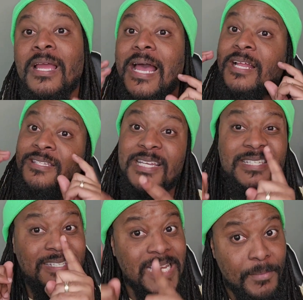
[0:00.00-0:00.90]
And
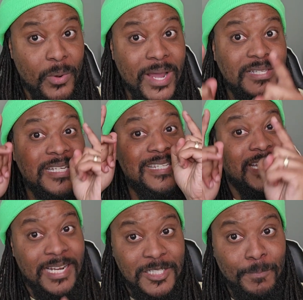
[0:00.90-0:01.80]
since SteamOS is
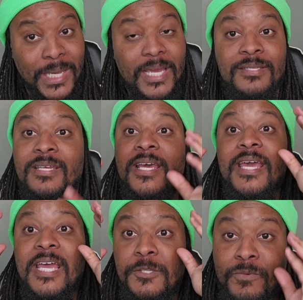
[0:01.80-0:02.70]
Linux-based,
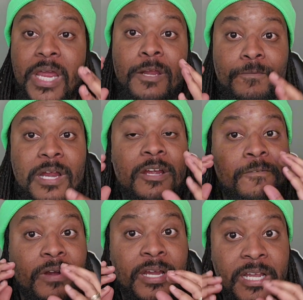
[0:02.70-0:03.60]
it's very, very,
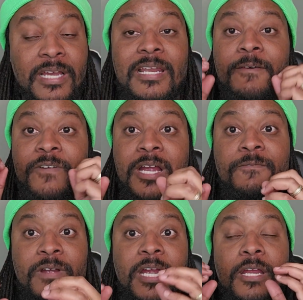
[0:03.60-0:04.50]
very good and very,
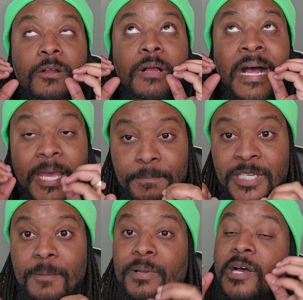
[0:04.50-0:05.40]
very hyped
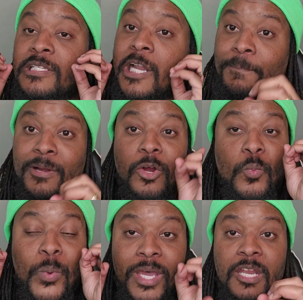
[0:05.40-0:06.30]
up because a lot of people are
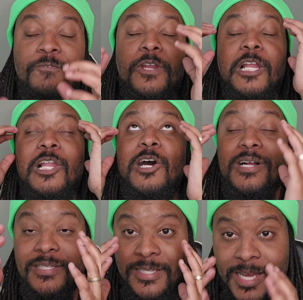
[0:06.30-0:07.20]
waiting for the
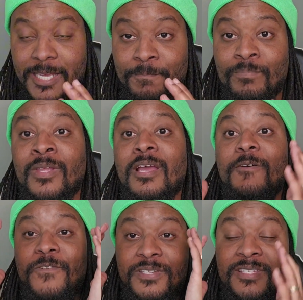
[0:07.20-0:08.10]
longest time
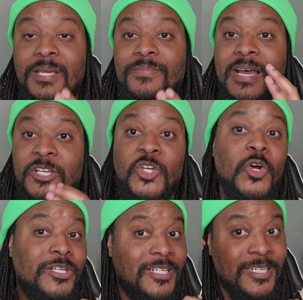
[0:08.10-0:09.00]
for Steam to actually
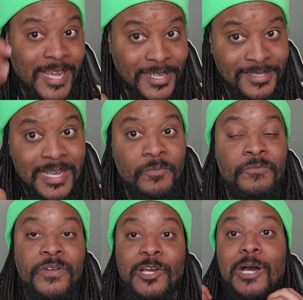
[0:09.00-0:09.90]
go to the next step
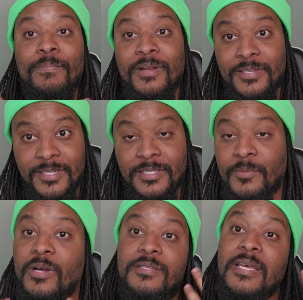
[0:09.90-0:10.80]
for the operating system,
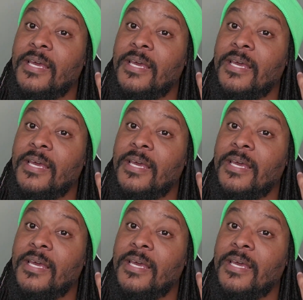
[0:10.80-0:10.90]
because